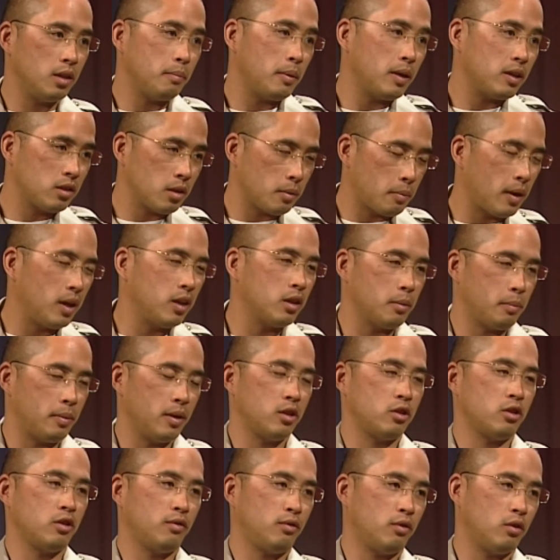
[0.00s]
Basically, paint the
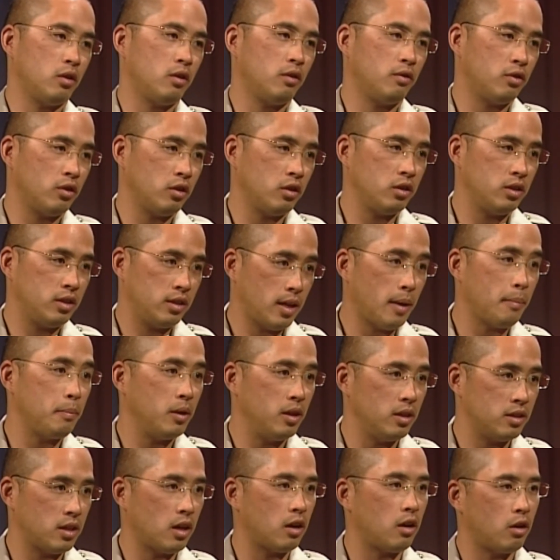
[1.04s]
picture for for
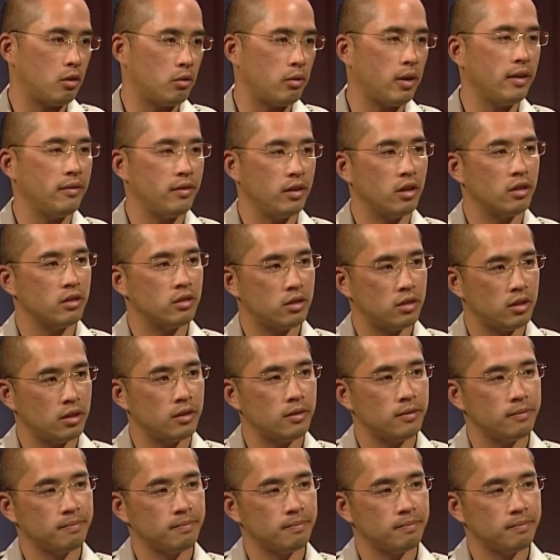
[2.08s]
deputies that are arriving on scene.